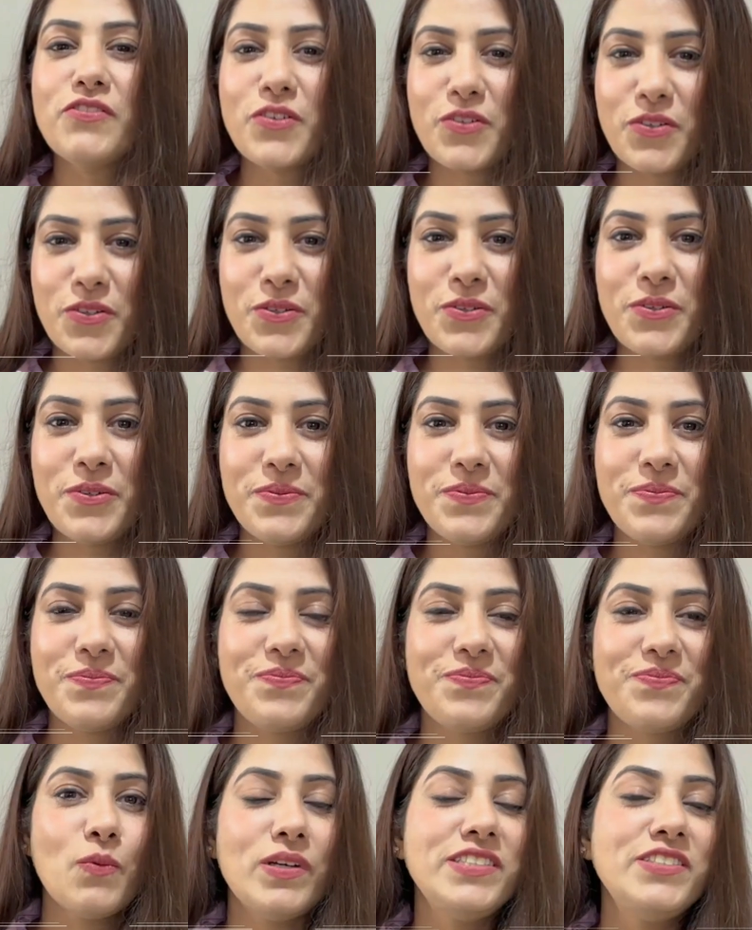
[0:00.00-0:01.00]
4,
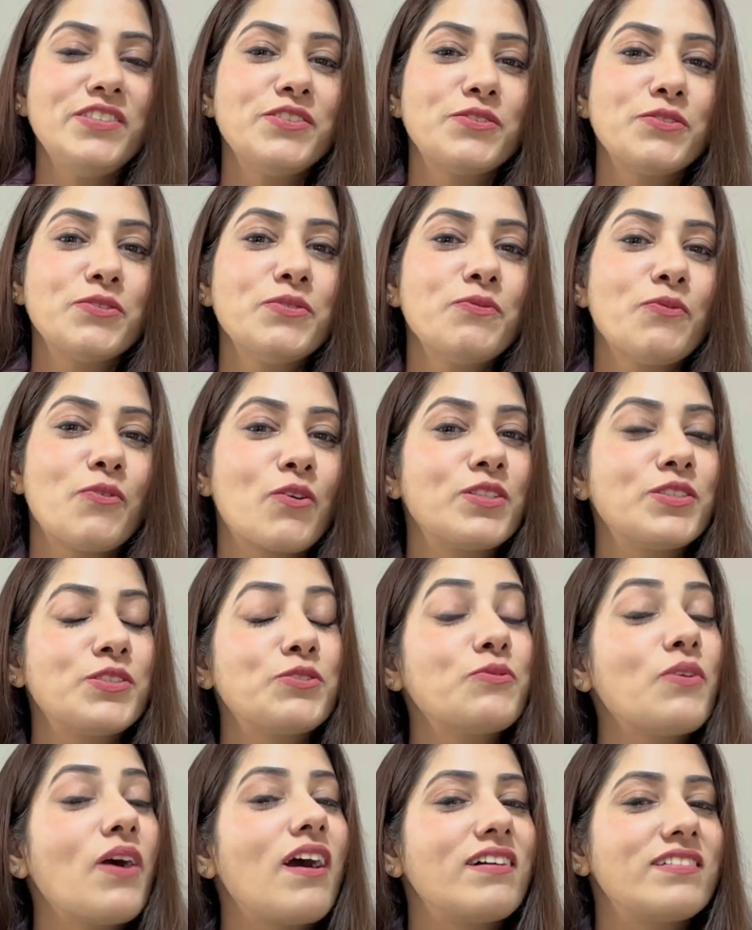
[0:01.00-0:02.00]
when you don't want
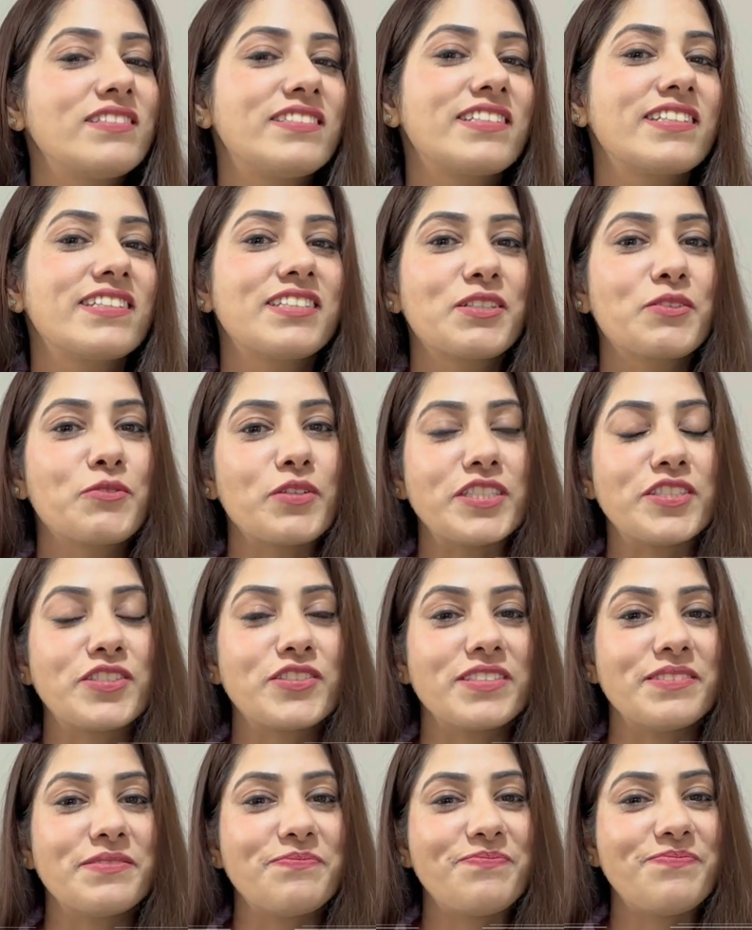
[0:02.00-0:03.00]
to answer a
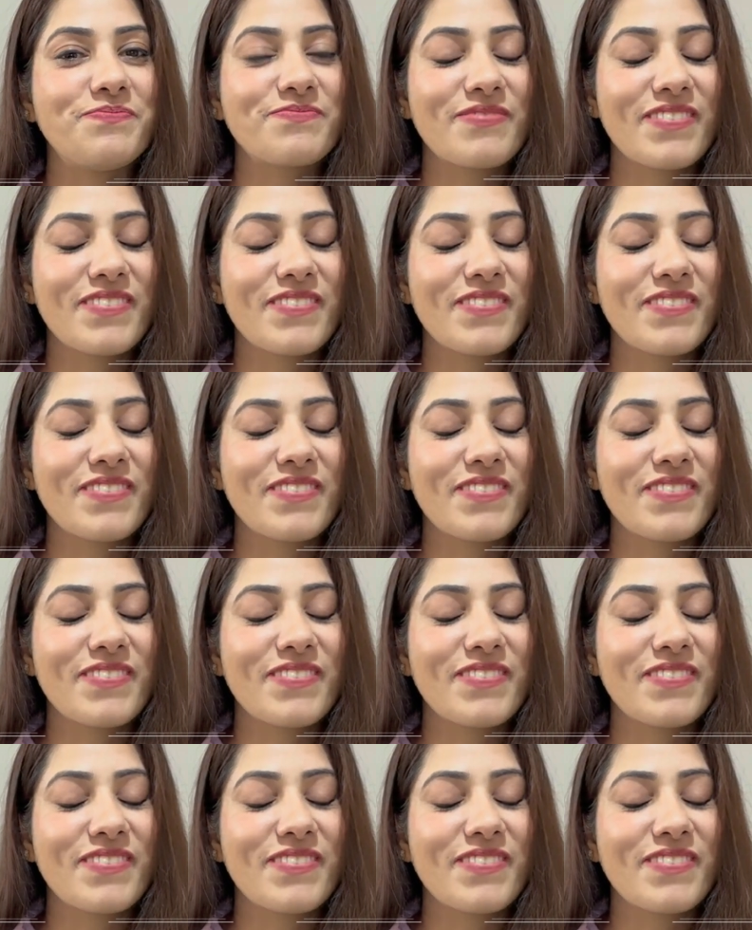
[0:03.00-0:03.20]
question.